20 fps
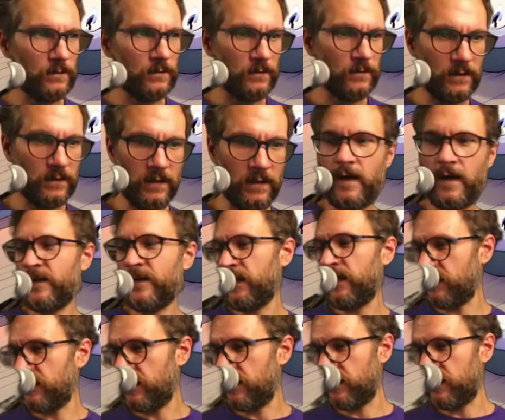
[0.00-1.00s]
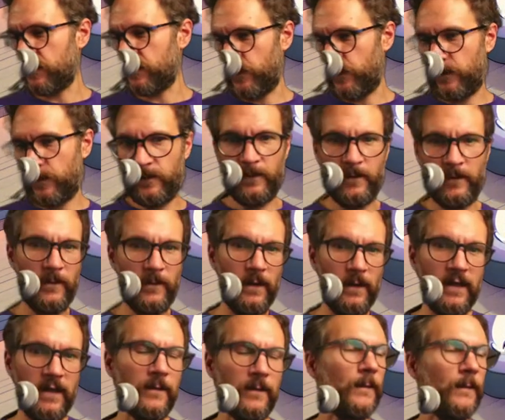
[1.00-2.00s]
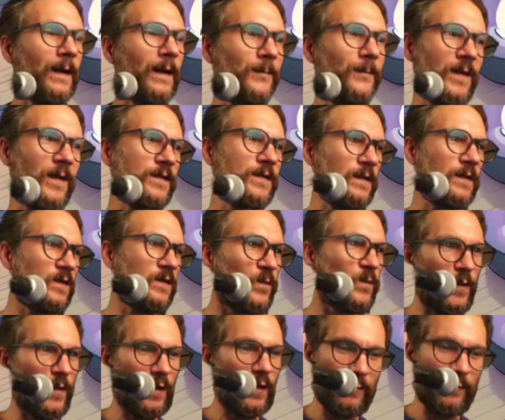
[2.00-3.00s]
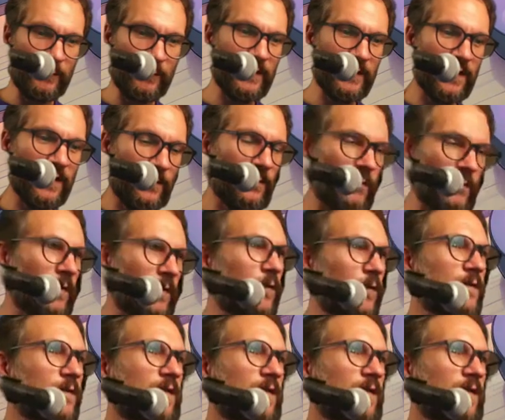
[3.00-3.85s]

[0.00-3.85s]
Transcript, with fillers: comment that's like I bet it's probably the most